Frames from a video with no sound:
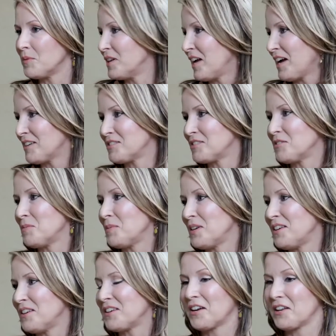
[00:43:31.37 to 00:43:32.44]
It has to
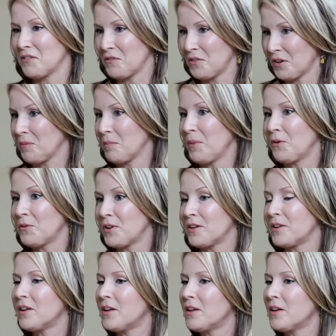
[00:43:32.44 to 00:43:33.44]
be kind of a component,